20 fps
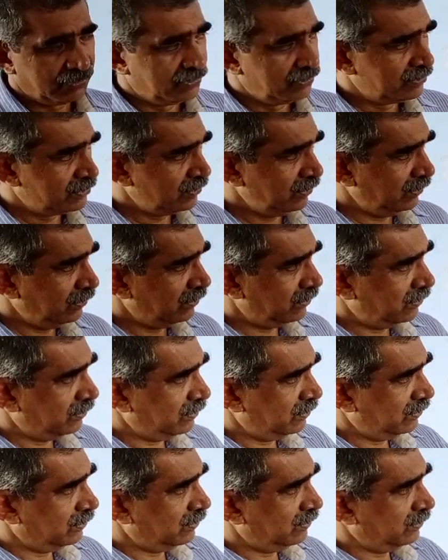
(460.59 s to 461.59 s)
So
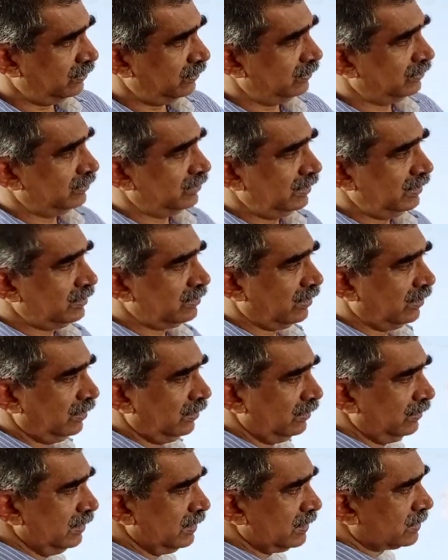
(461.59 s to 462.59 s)
then
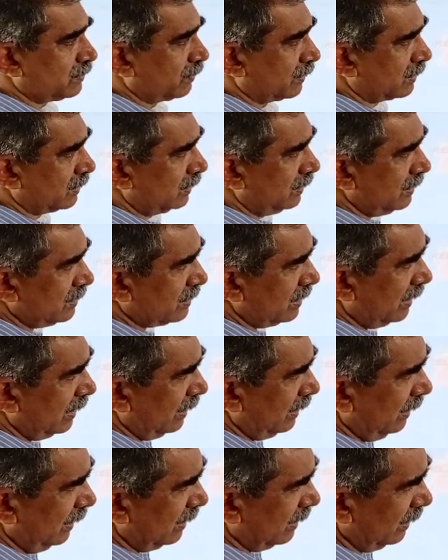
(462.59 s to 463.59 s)
all this
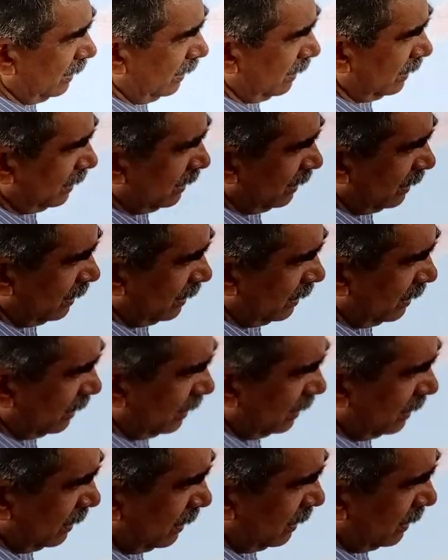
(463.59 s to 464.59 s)
area
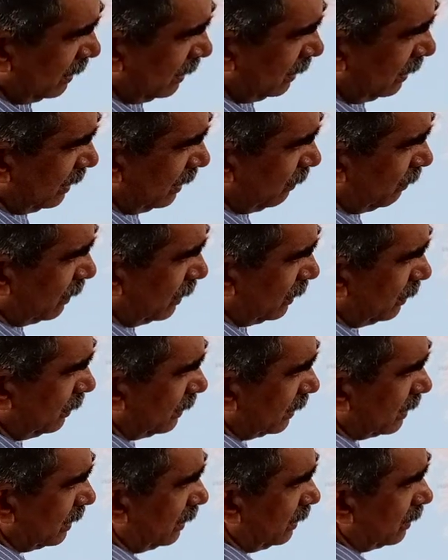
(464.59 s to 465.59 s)
they wanted
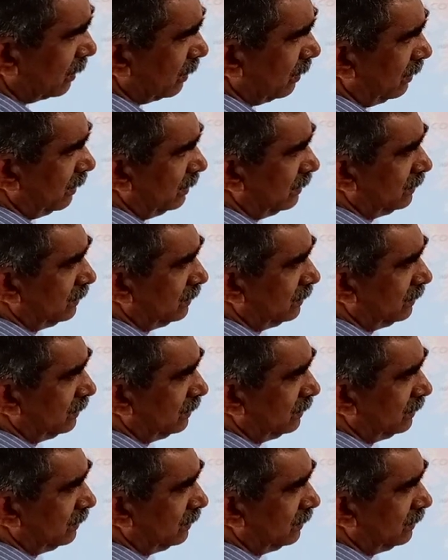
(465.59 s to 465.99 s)
to control.